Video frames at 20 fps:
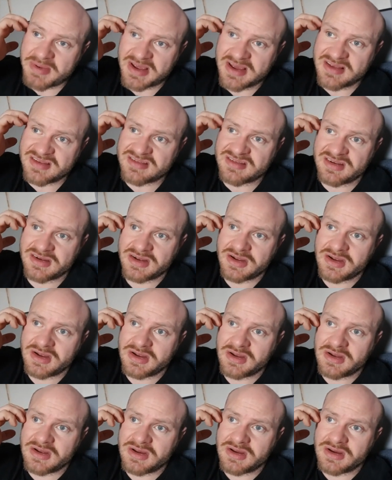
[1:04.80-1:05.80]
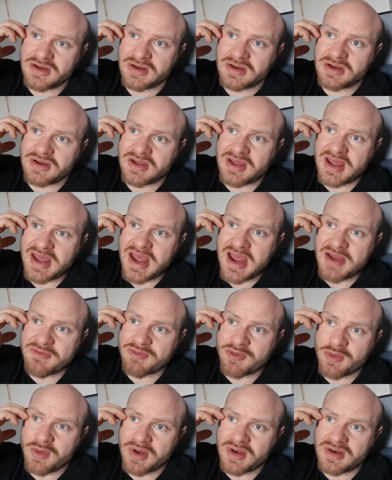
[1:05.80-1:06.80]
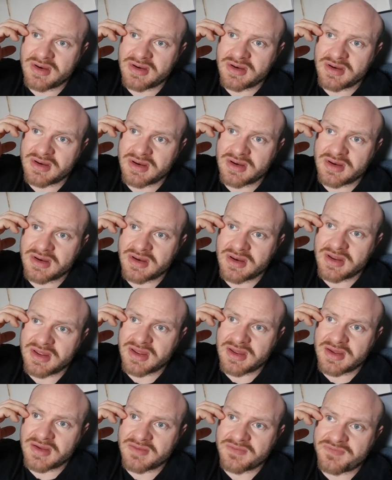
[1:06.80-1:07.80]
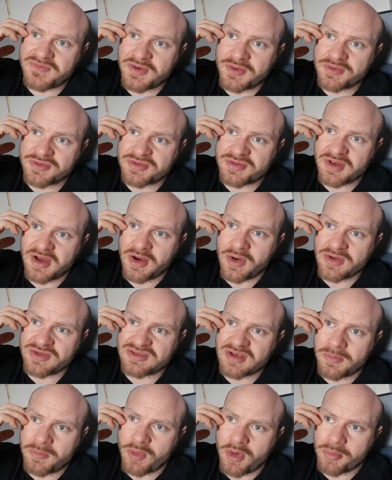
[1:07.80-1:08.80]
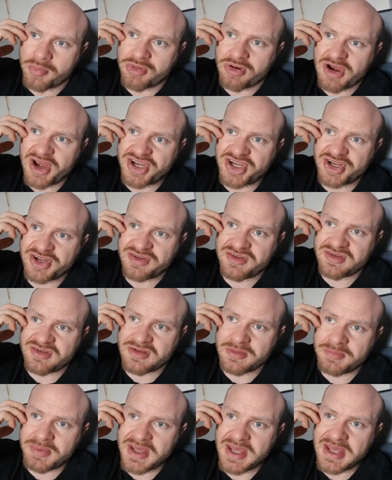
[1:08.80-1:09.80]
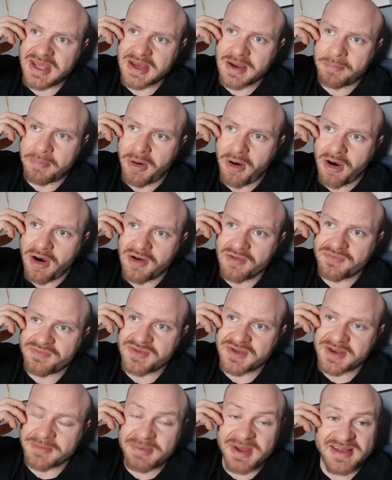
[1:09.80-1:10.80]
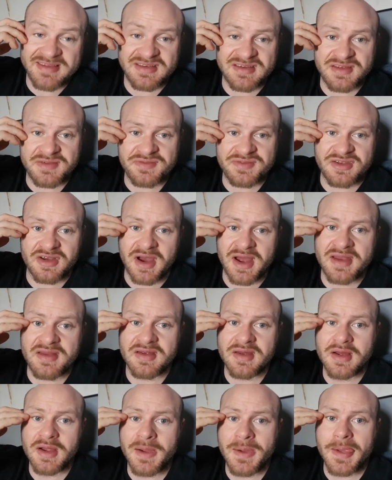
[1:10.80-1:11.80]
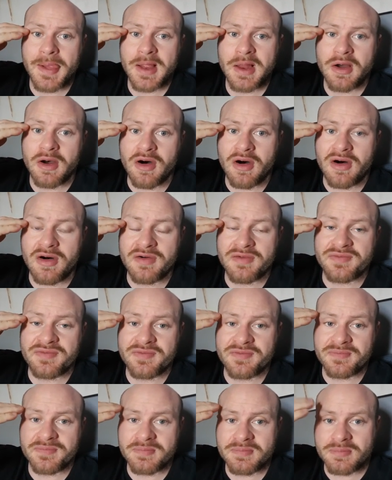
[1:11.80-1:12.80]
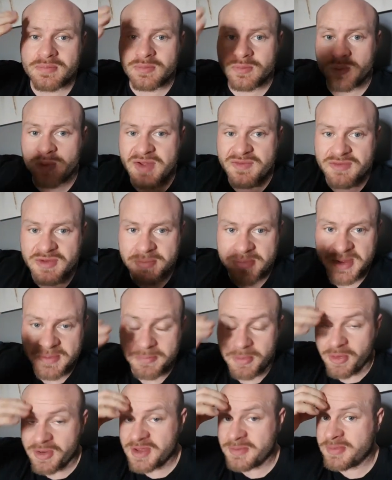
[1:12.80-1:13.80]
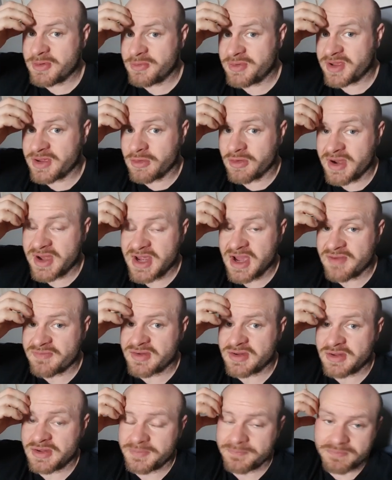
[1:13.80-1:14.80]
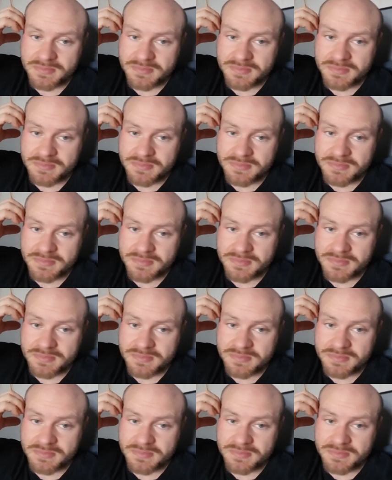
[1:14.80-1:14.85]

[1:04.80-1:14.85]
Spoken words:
because everyone feels somewhat pressured to be a part of the competitive side of whether it be bodybuilding or any other